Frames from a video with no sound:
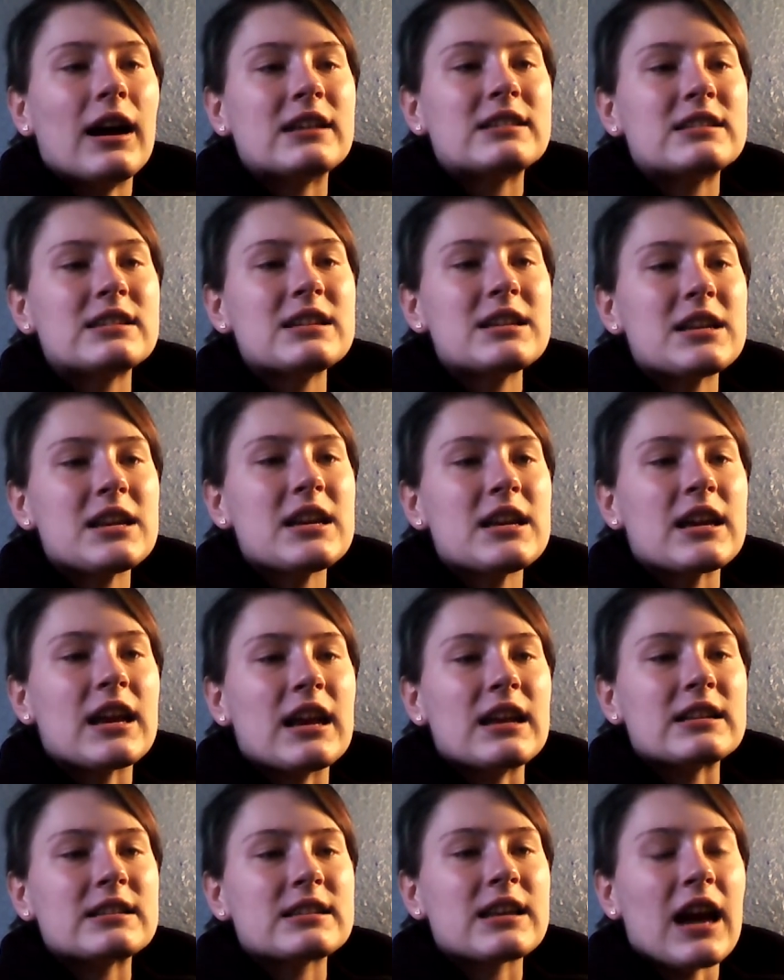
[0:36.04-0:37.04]
A CD
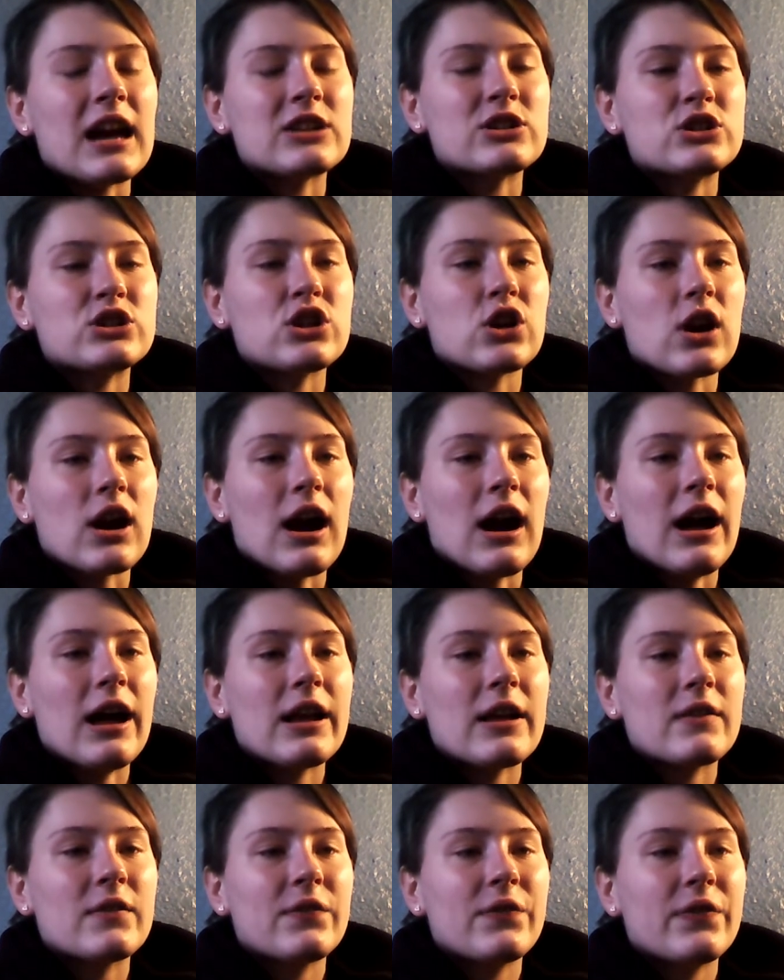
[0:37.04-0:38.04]
case catches your
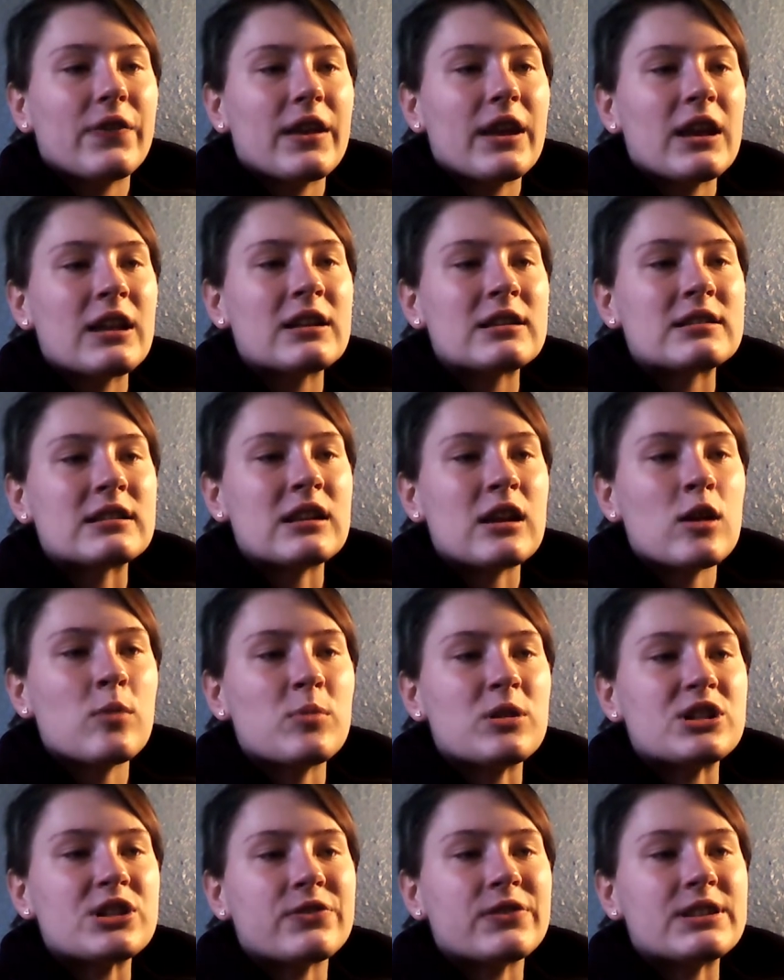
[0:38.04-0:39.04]
eye. It is an
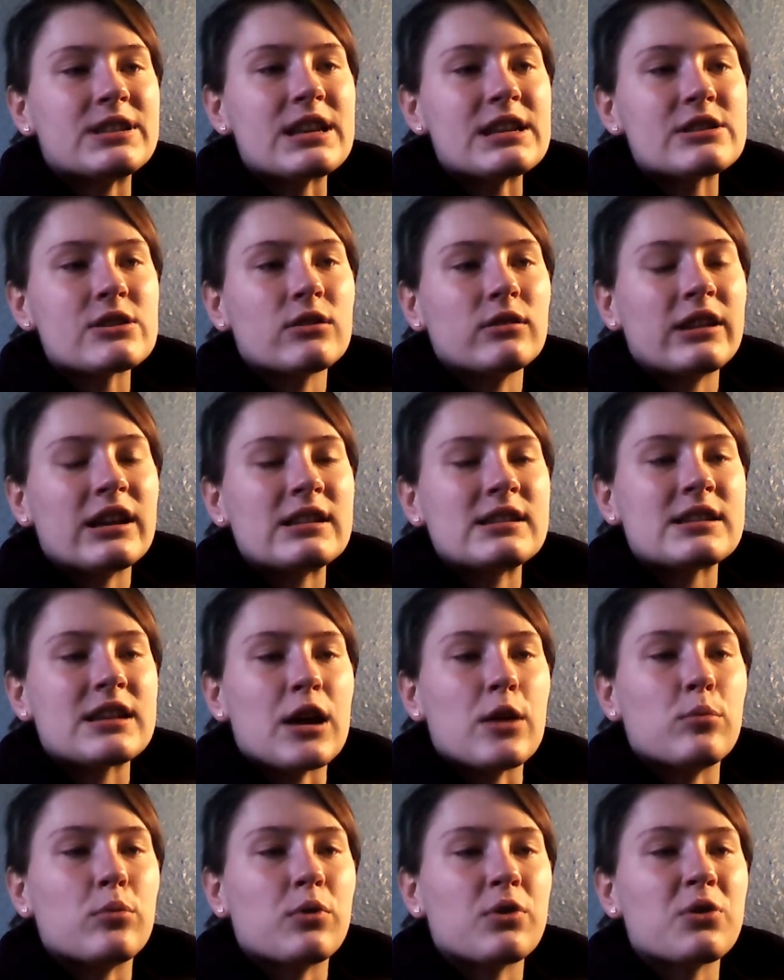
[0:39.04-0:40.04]
image of a desert
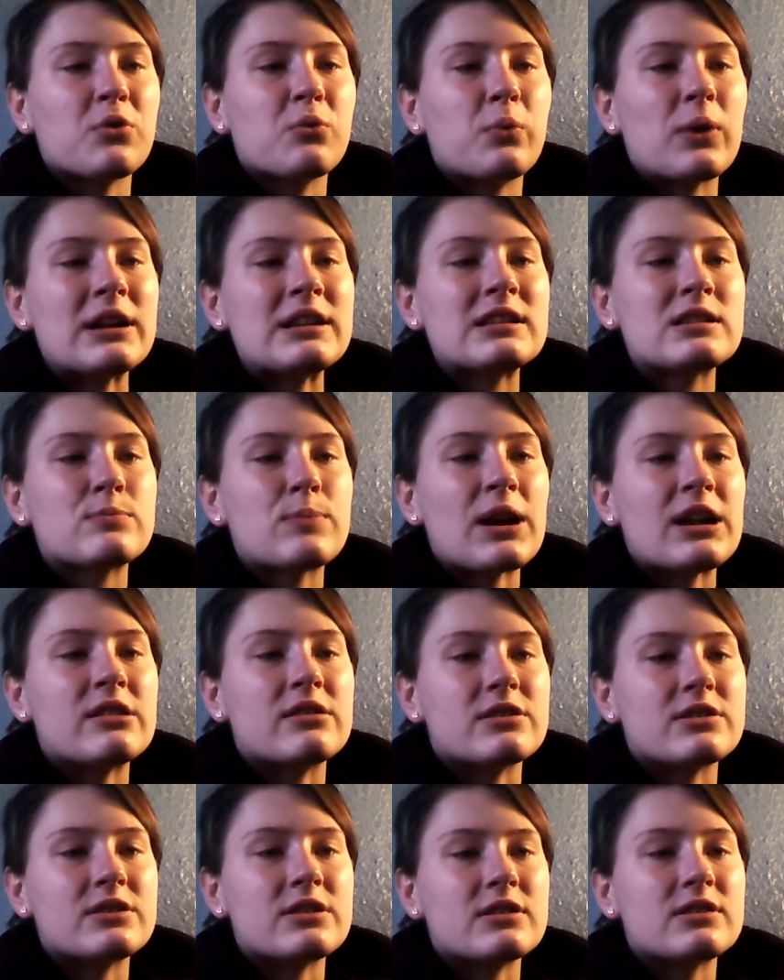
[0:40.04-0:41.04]
landscape with a white
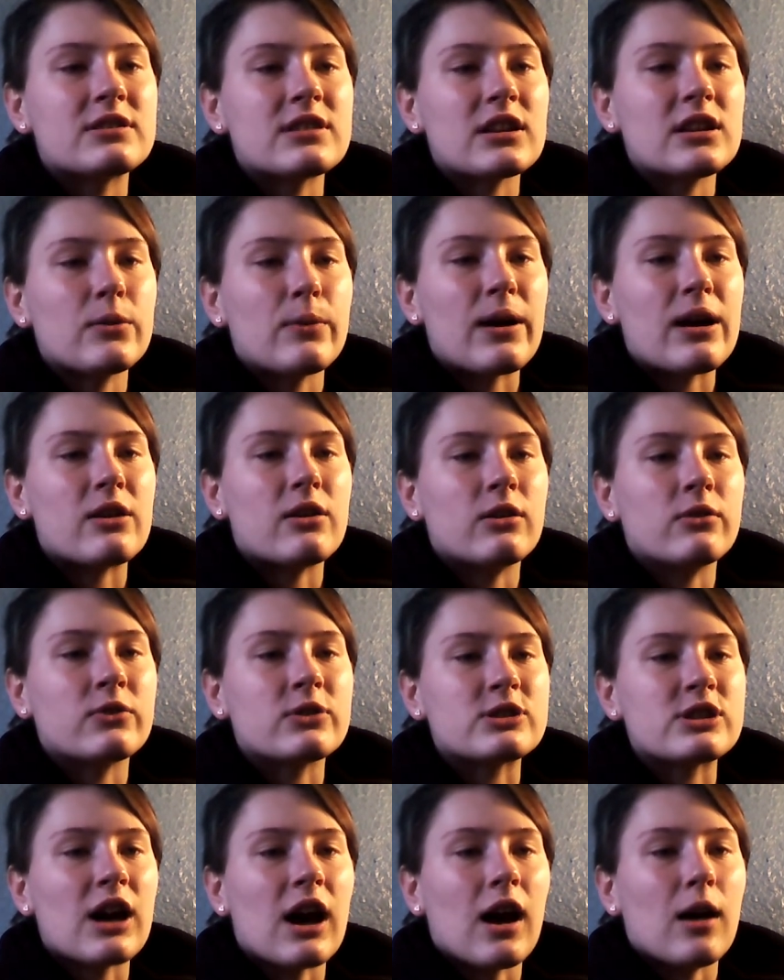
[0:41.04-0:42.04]
spider's silhouette
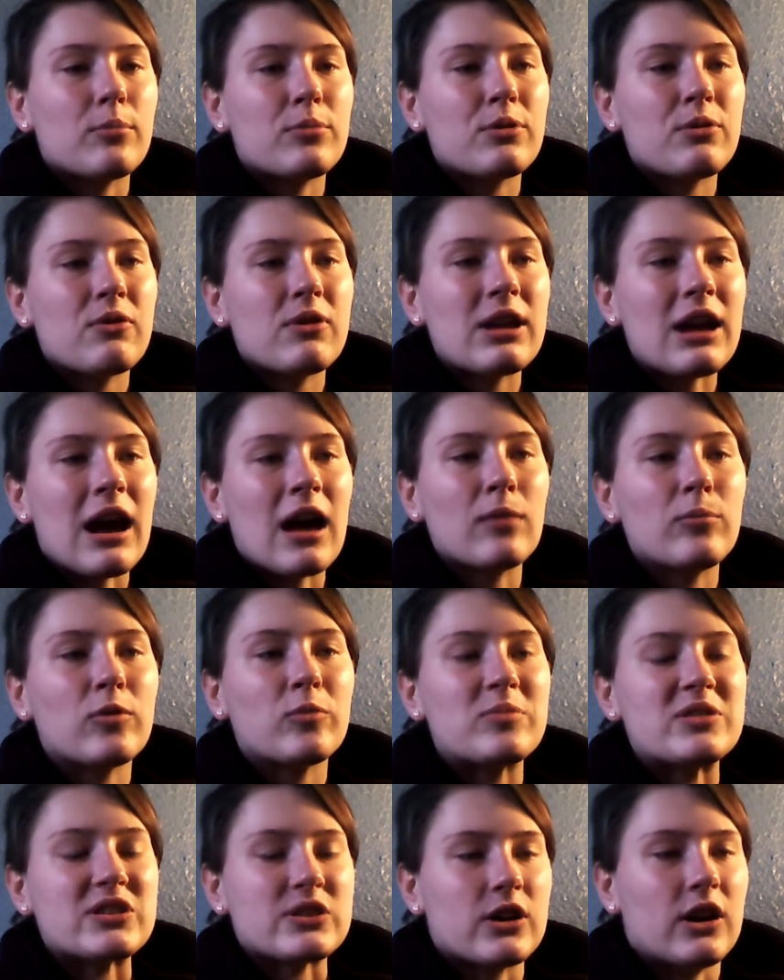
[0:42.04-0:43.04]
over top. The
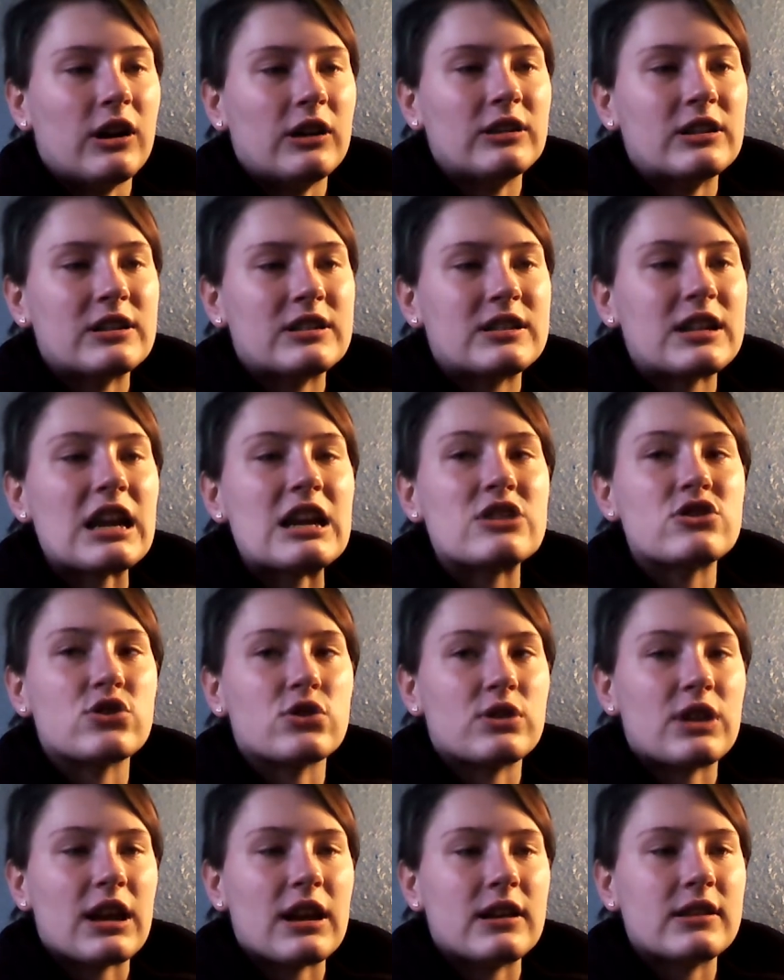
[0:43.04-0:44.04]
album is called
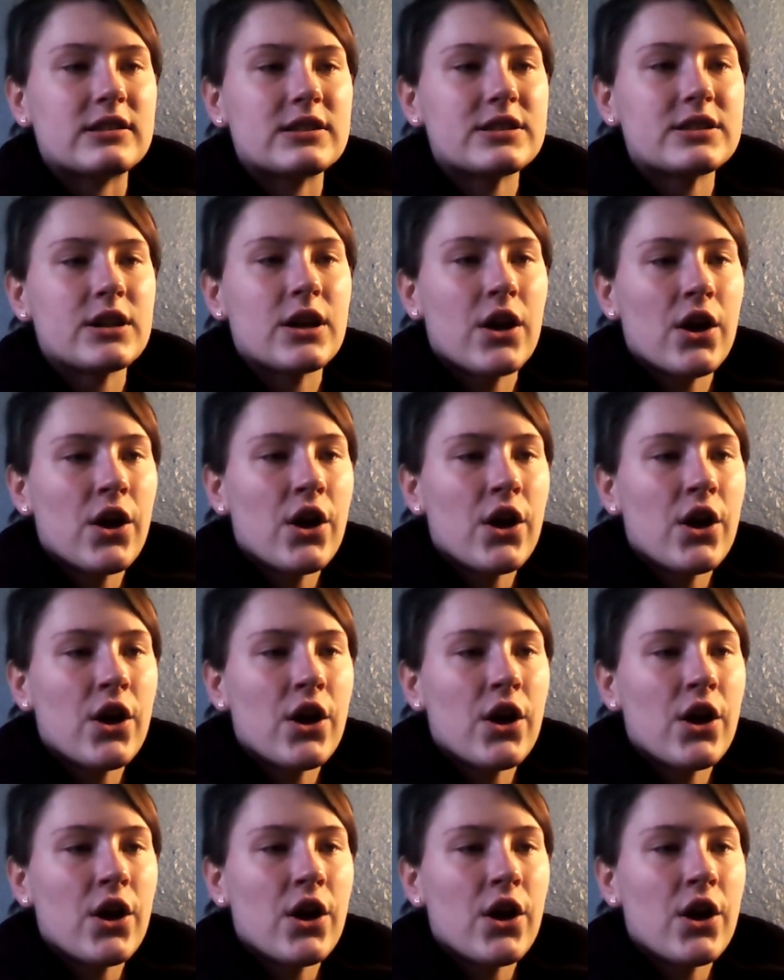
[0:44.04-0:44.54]
Danger Days.